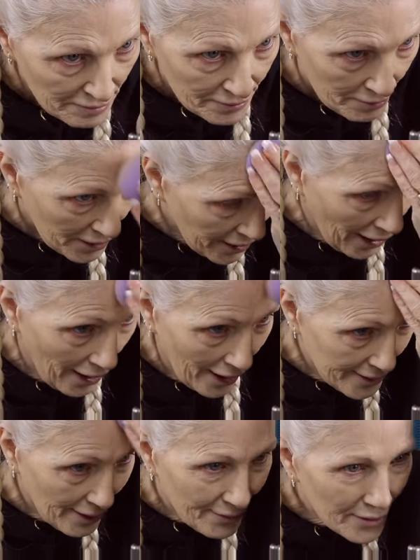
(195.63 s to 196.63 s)
But yeah,
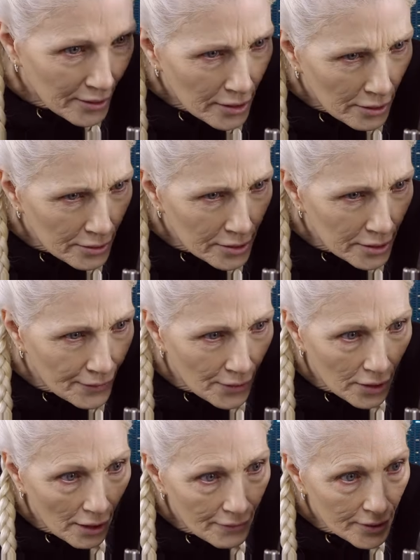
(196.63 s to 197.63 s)
I definitely don't see full
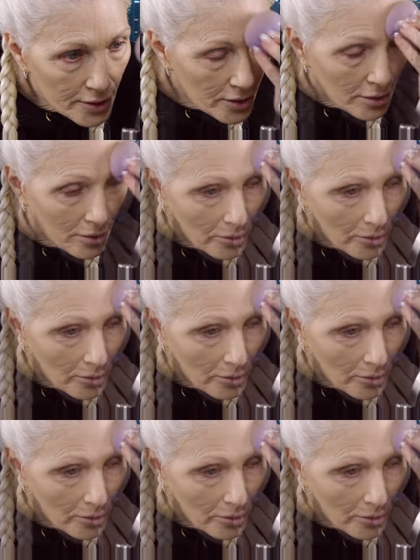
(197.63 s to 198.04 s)
coverage.